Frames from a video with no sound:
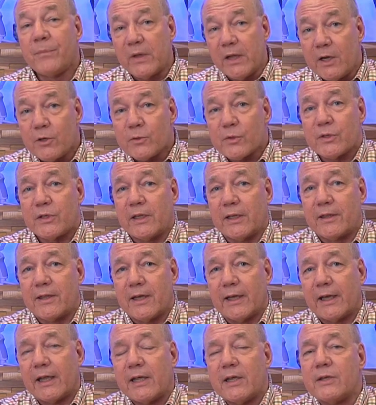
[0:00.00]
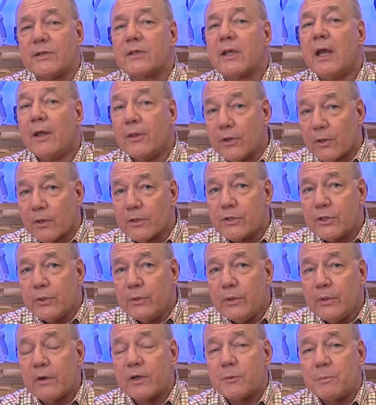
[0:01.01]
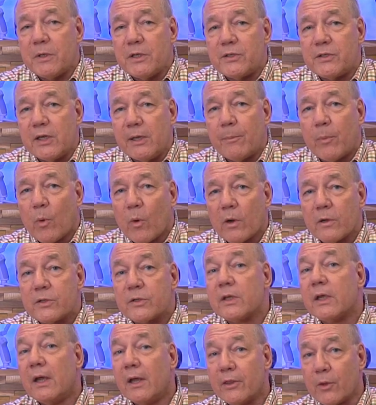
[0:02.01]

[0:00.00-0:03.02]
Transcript: The interesting thing is there are two USB-C ports.